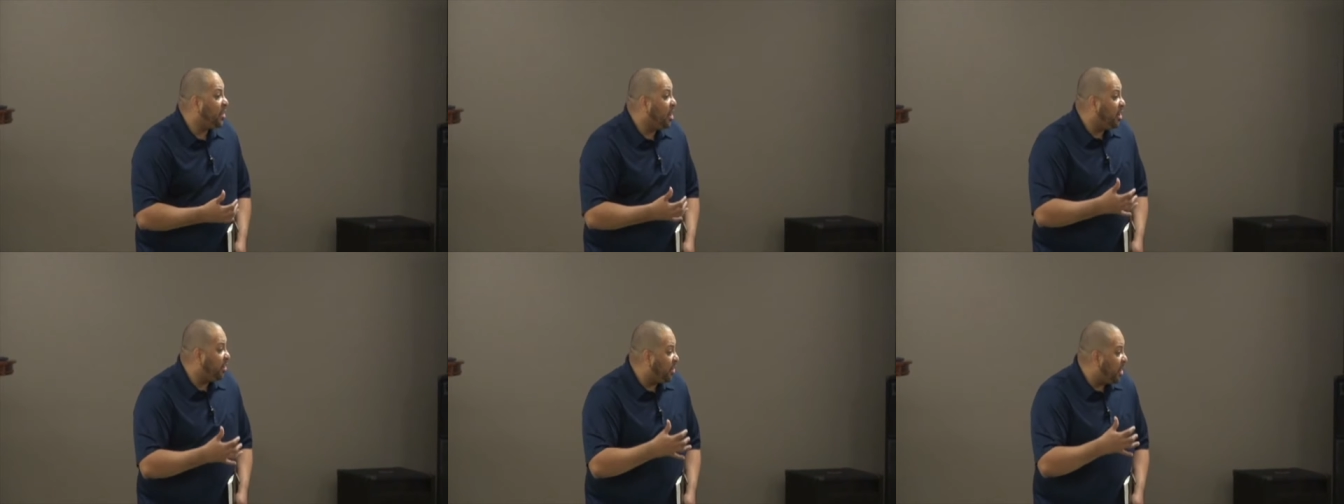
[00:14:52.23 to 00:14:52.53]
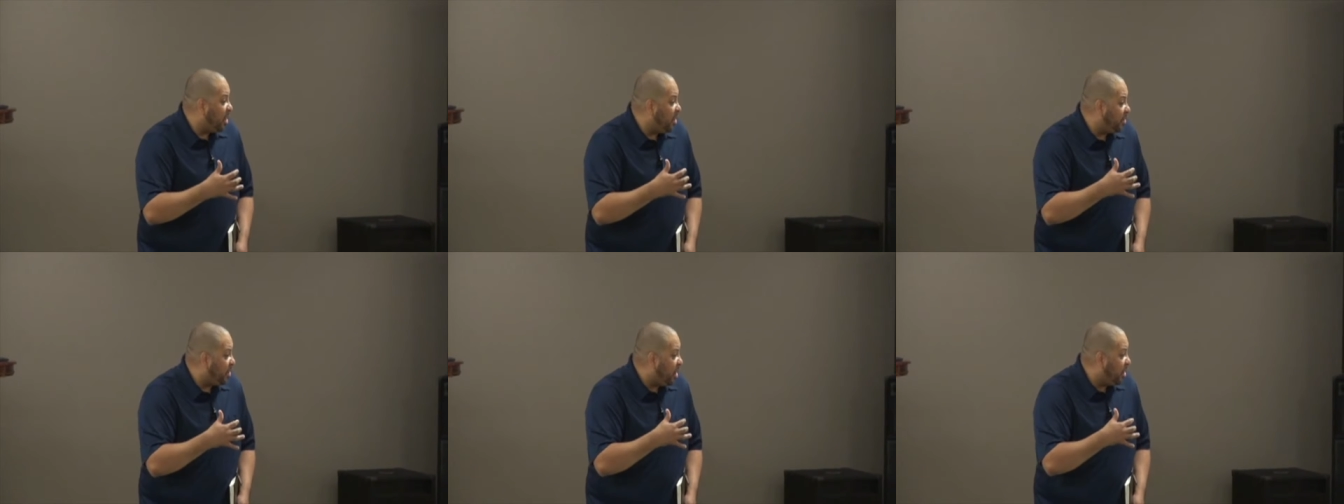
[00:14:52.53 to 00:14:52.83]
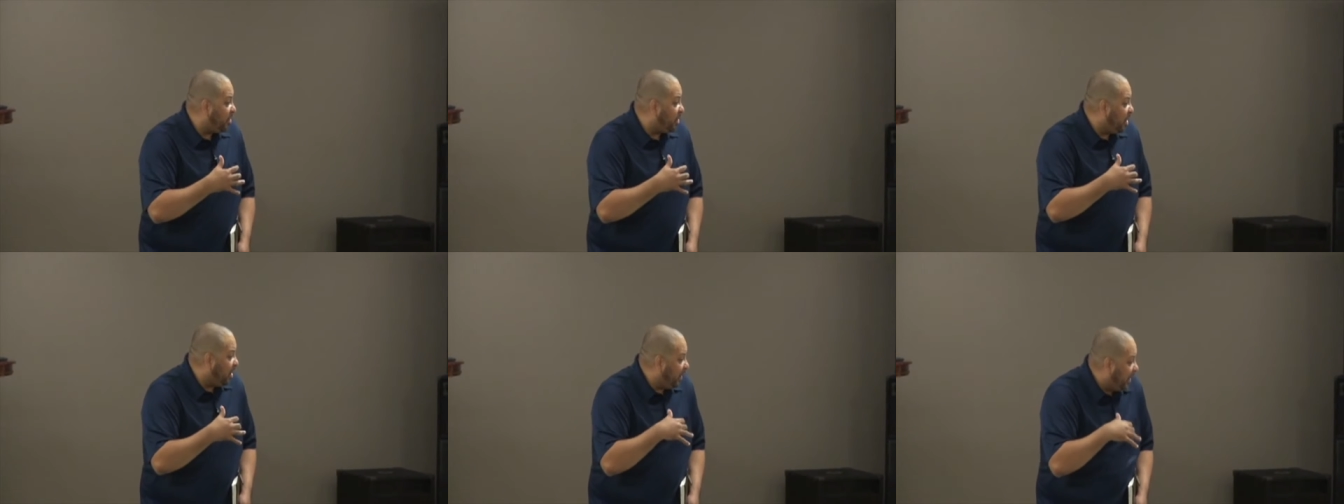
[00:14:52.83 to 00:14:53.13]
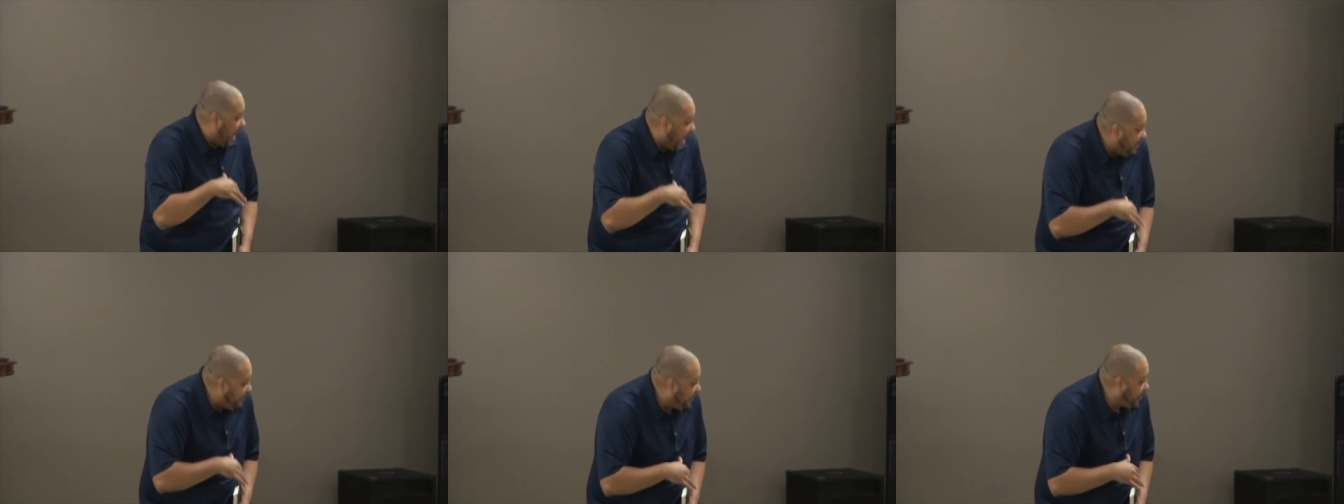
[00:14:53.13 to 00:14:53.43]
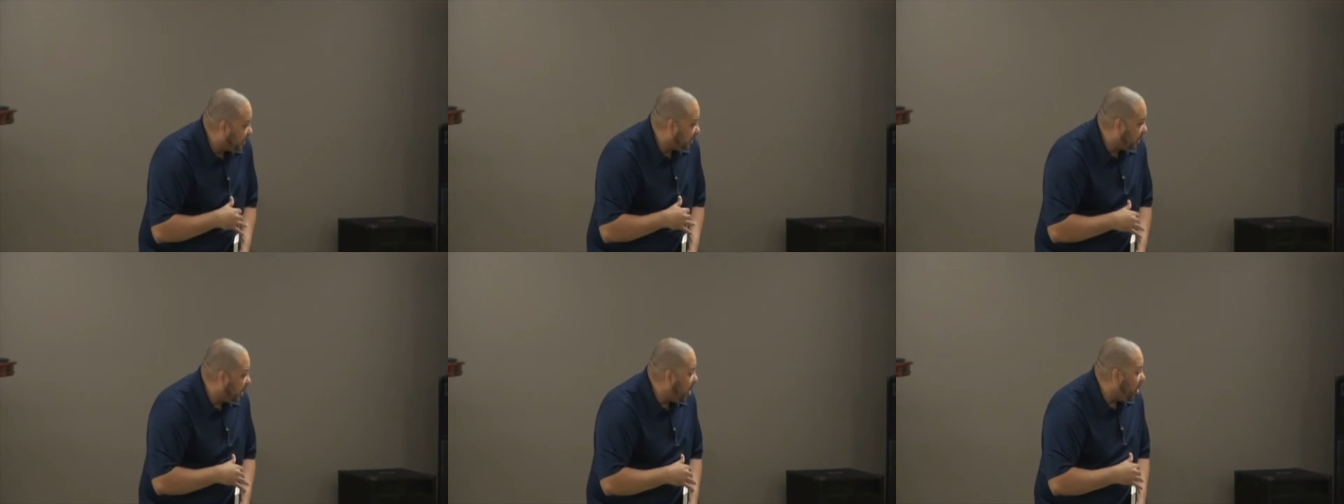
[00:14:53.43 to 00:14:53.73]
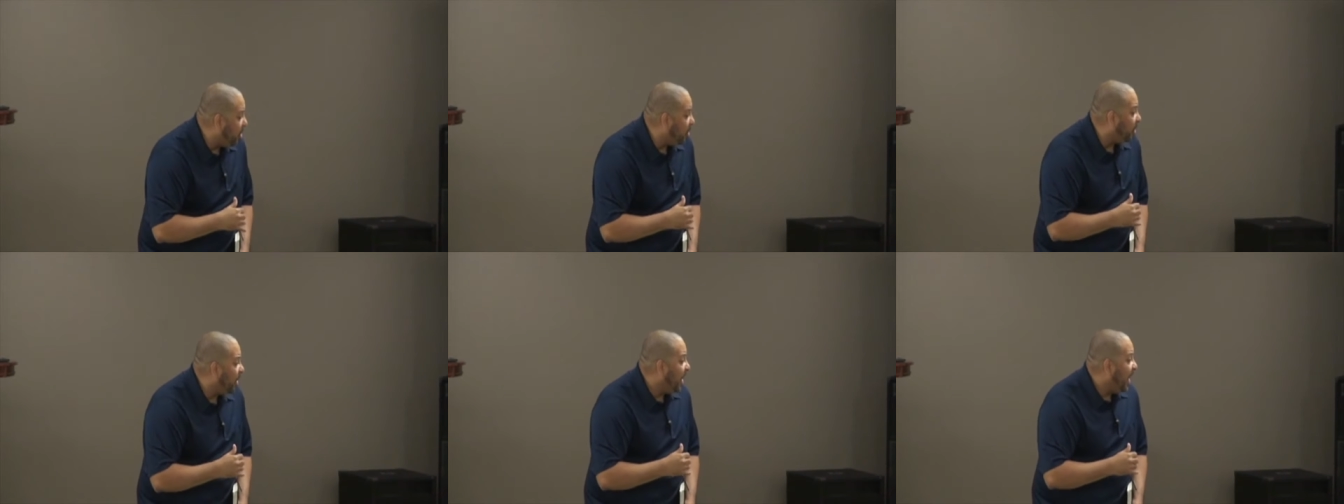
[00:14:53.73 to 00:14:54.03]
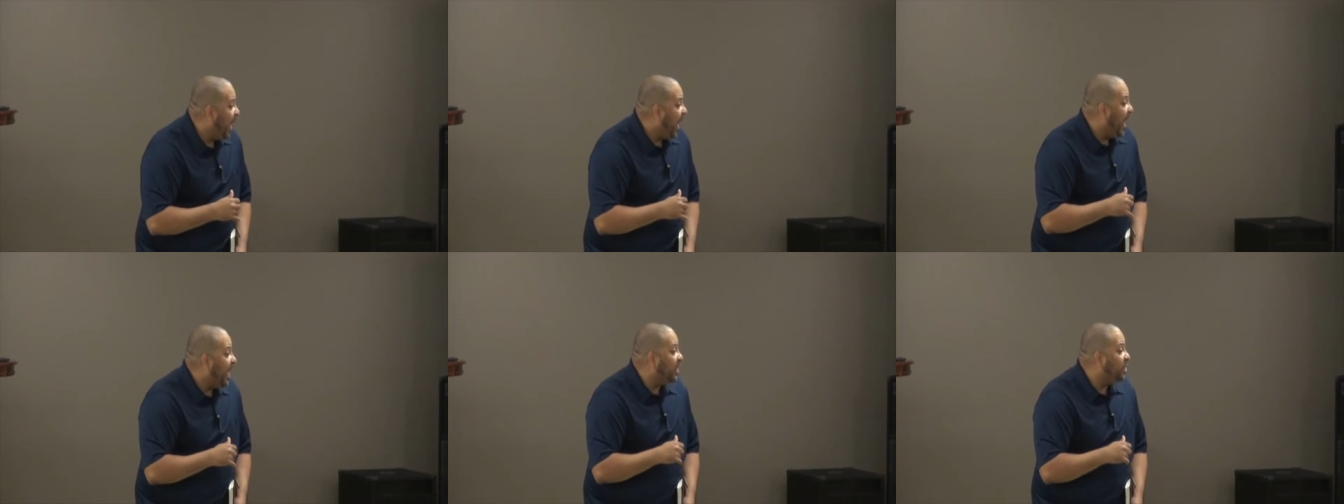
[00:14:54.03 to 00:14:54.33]
Their, their, their, their, life is low.
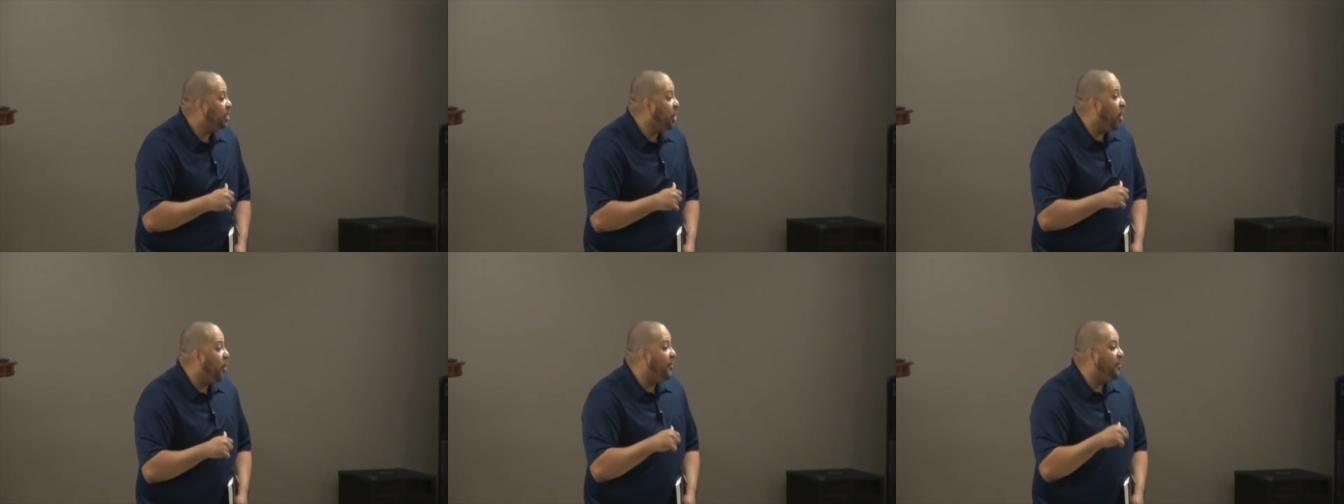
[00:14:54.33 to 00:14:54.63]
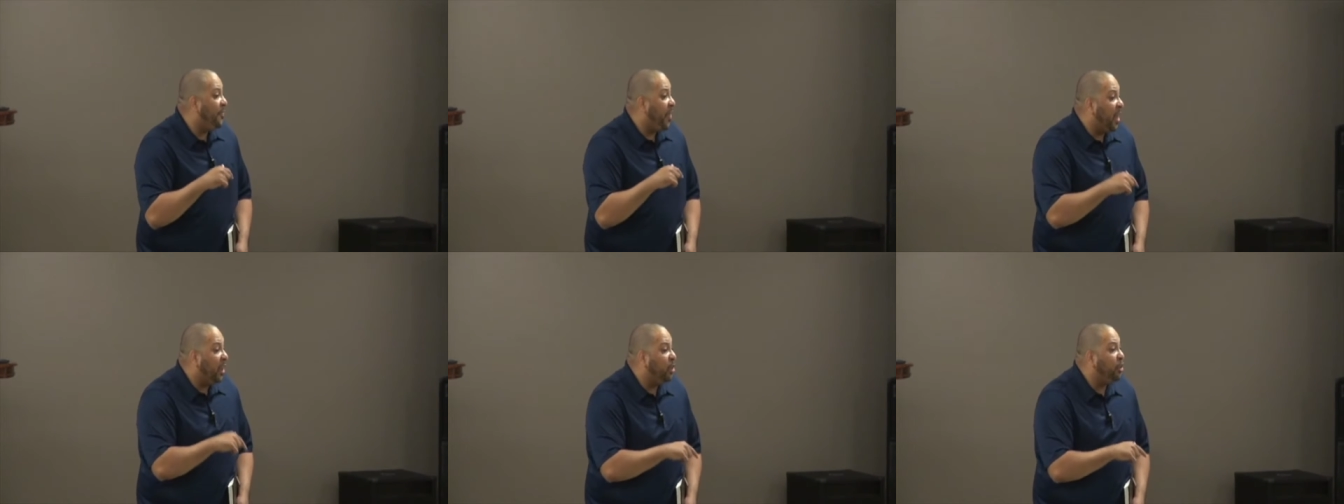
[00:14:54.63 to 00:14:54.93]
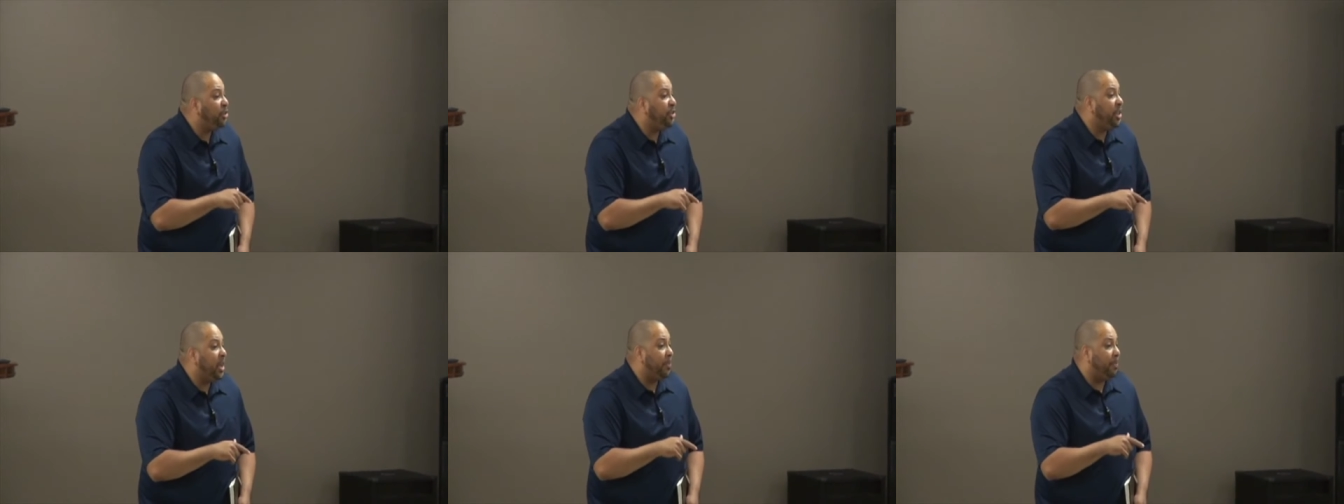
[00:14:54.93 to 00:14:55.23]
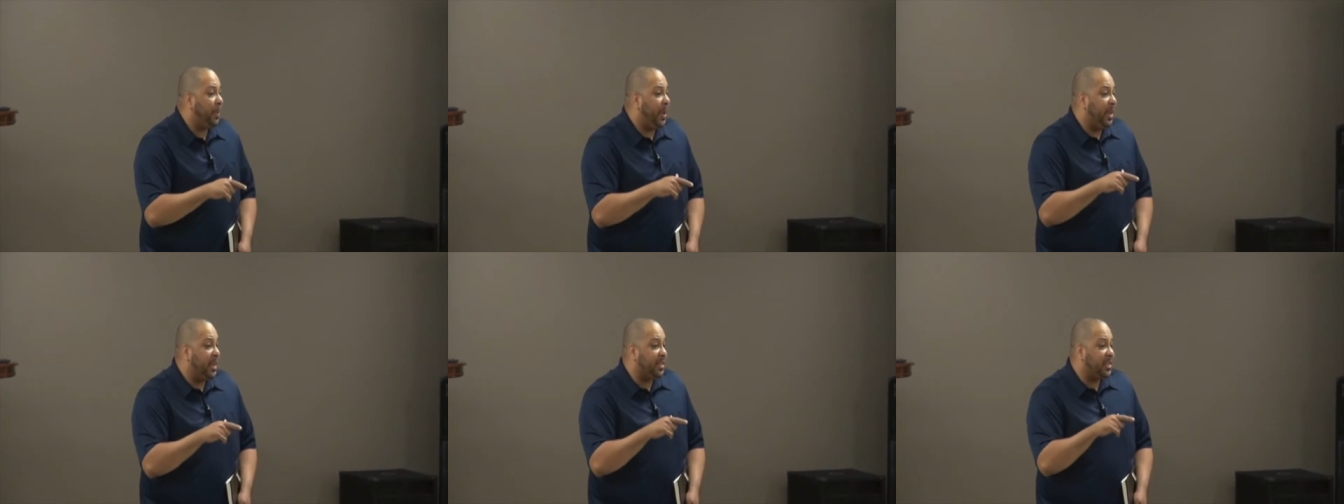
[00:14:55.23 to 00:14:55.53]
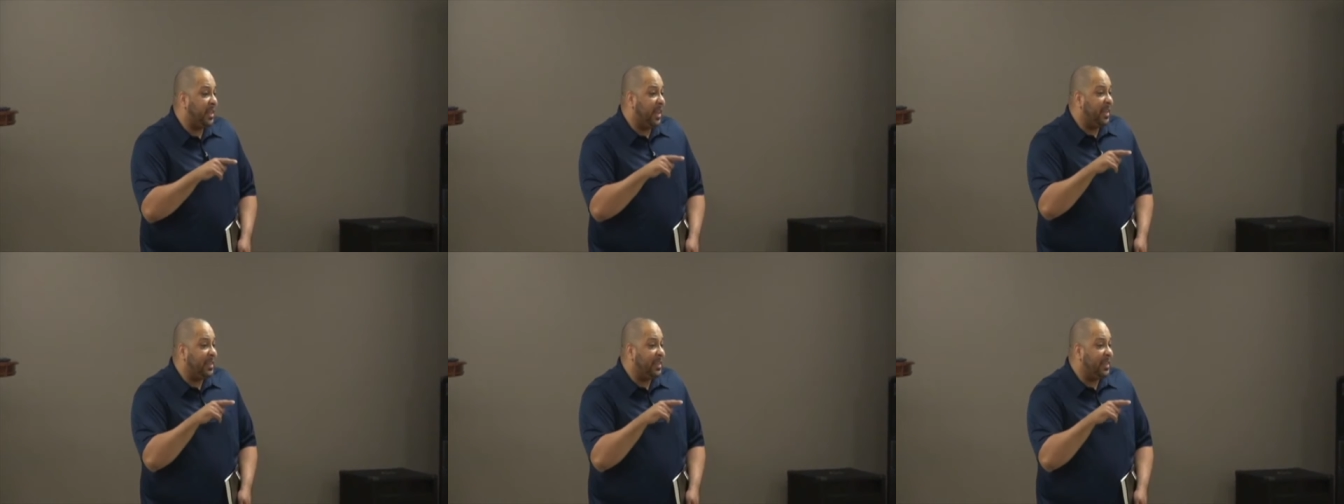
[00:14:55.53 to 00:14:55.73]
And so fellowship is,